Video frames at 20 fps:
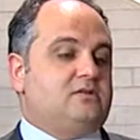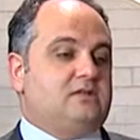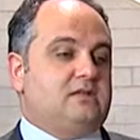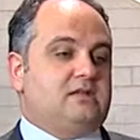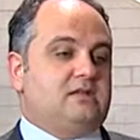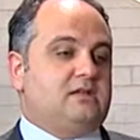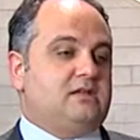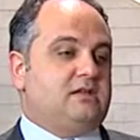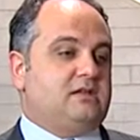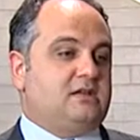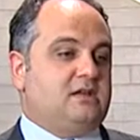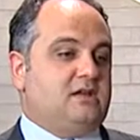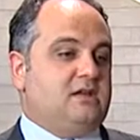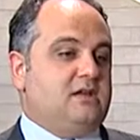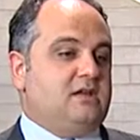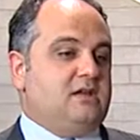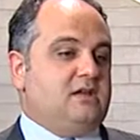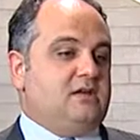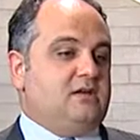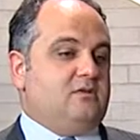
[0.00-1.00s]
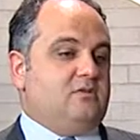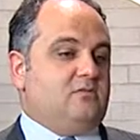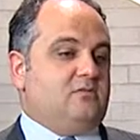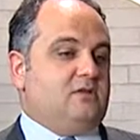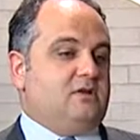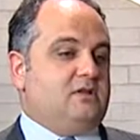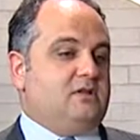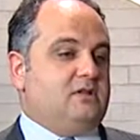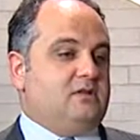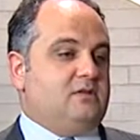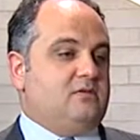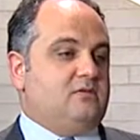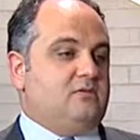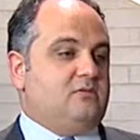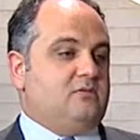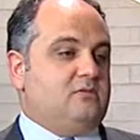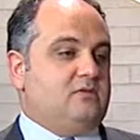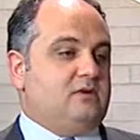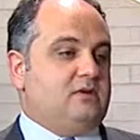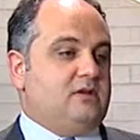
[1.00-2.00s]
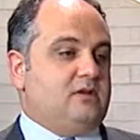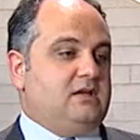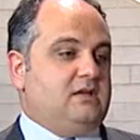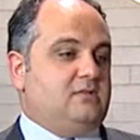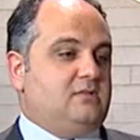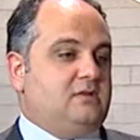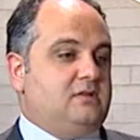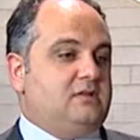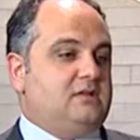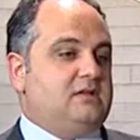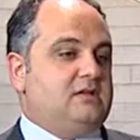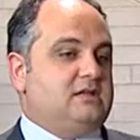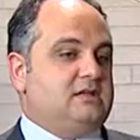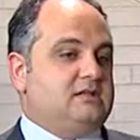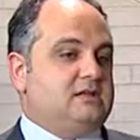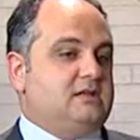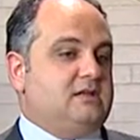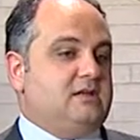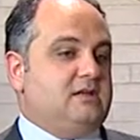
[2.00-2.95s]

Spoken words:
I think one of the things that